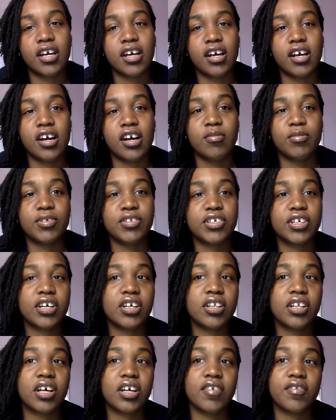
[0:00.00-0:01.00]
um, we took
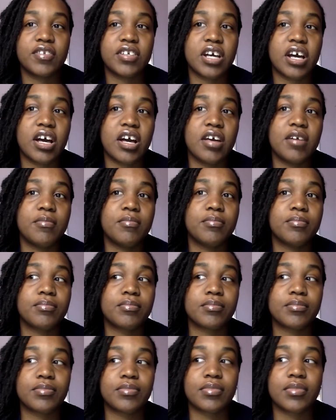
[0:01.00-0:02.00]
a lot of
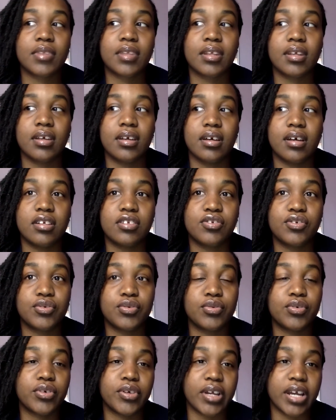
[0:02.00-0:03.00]
time
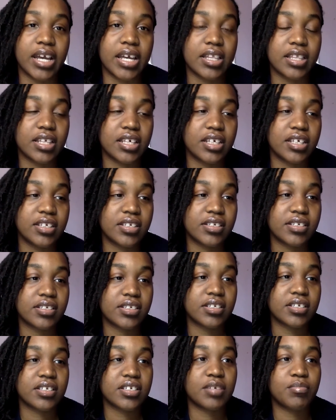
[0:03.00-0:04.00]
to create these
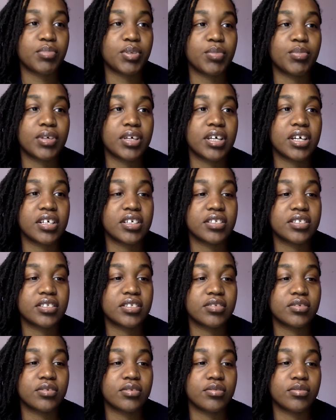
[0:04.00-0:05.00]
simply
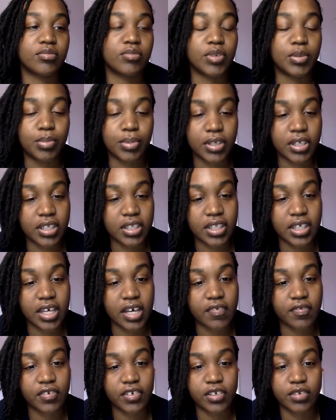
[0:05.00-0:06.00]
because we put in the
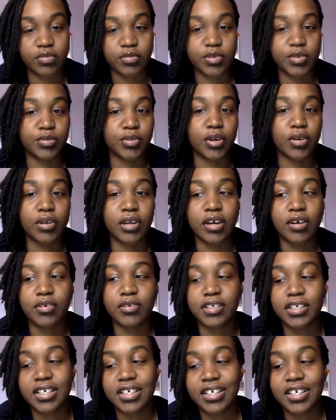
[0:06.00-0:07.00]
effort. We wrote out
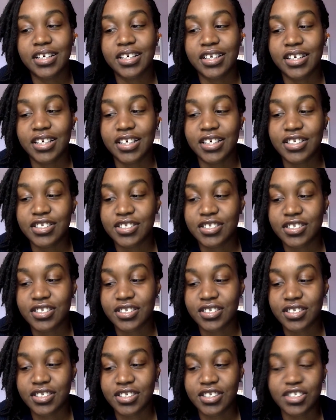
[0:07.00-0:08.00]
each
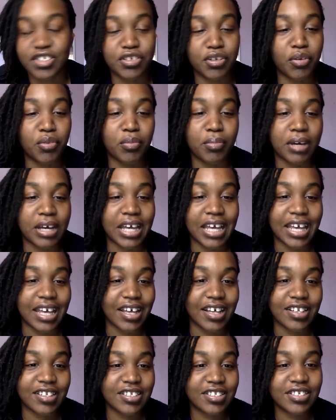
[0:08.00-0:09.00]
each note by
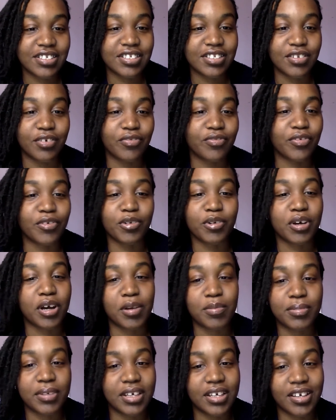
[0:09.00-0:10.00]
hand, no
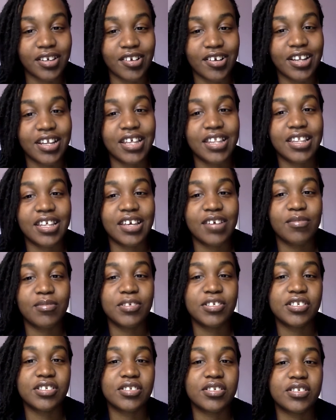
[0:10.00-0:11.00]
photocopying or anything. We
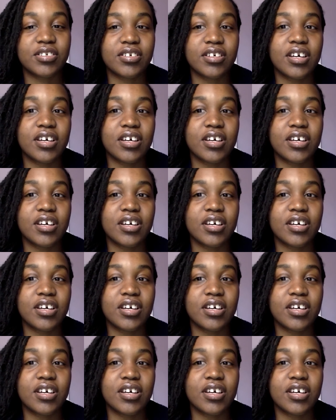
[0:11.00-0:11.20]
just